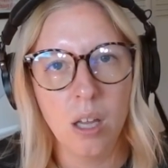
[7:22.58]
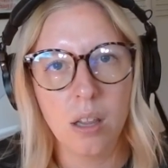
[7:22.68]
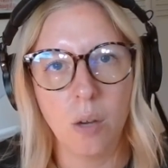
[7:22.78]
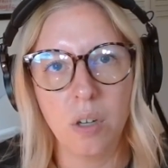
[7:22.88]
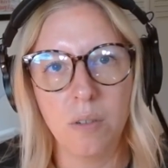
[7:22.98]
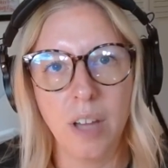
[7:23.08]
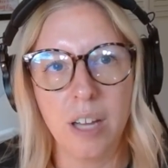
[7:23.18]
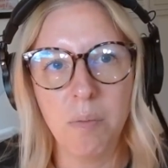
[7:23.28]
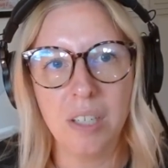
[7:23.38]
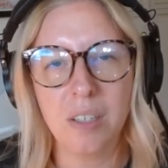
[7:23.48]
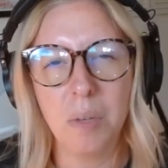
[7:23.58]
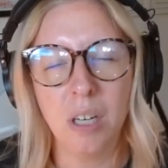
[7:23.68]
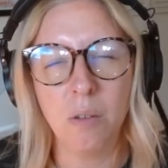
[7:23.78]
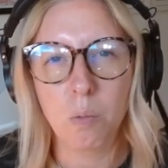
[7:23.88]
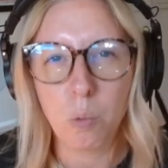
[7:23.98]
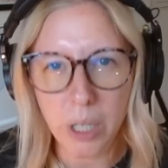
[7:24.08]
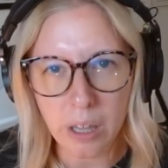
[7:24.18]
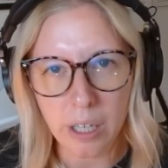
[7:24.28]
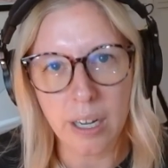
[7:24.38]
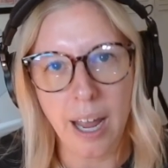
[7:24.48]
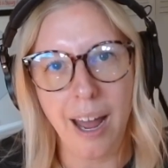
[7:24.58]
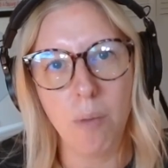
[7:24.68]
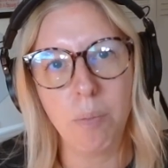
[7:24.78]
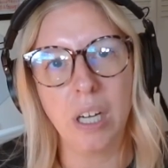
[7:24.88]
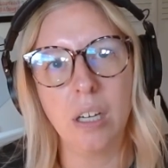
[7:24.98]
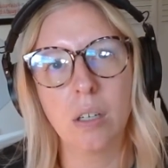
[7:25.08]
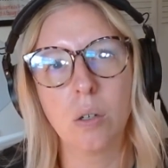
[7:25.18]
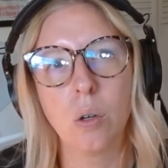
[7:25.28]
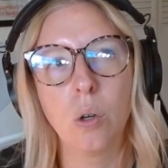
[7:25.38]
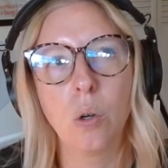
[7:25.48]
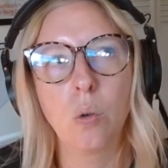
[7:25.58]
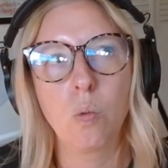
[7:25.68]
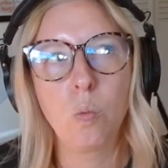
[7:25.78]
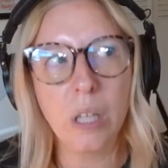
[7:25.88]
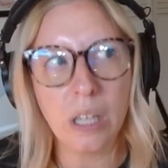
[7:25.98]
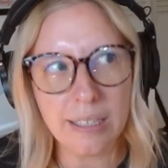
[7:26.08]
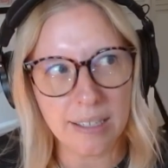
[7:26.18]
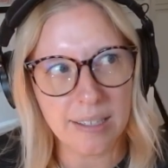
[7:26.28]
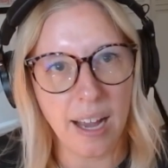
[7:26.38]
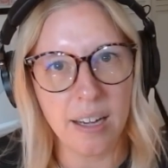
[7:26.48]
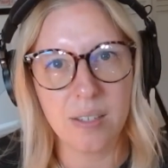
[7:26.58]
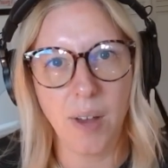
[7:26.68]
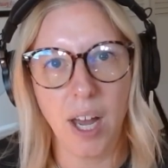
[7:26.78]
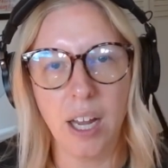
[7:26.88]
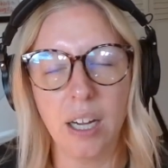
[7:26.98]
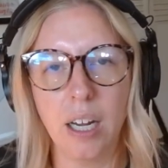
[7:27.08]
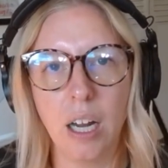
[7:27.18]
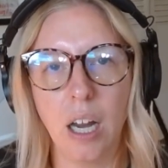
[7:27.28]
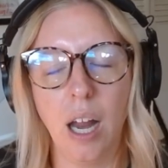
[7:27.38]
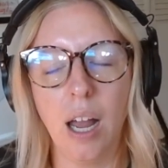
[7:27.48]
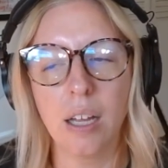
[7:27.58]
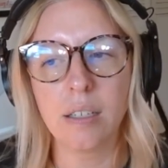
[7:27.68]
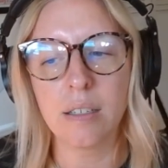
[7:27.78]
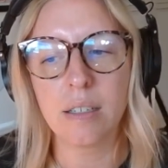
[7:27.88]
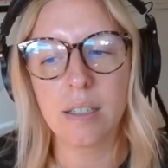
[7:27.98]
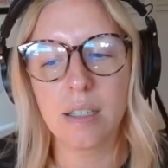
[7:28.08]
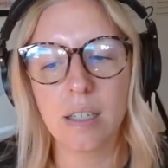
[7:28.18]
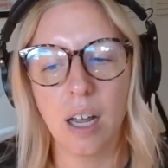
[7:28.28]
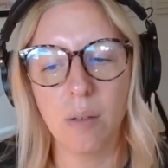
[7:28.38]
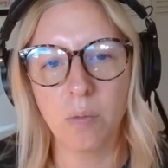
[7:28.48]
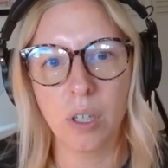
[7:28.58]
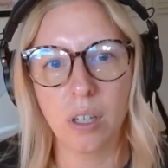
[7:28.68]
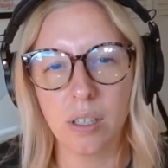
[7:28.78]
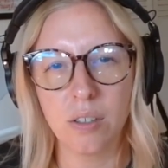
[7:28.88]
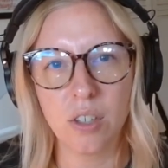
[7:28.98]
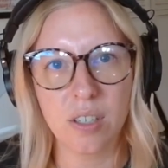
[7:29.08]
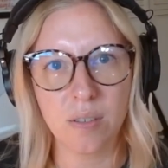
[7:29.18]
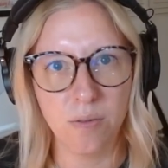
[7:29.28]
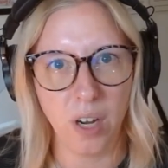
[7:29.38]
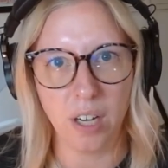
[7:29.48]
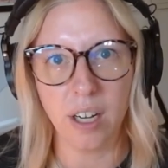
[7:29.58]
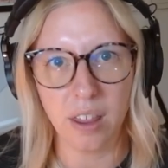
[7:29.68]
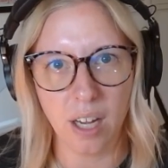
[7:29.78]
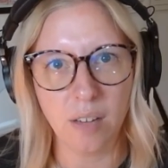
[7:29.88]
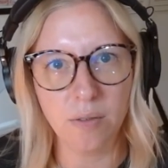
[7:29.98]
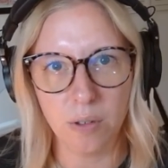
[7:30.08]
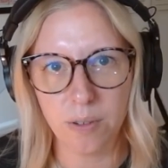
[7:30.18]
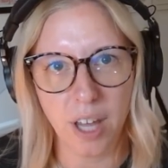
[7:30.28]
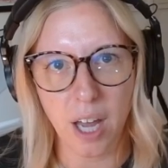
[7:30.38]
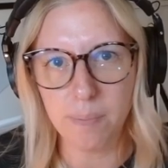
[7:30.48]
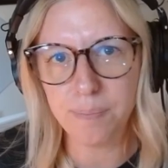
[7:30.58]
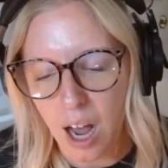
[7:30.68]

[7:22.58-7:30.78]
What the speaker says: that would have led me to being really unhappy, really dissatisfied. And I'm really just very thankful for that.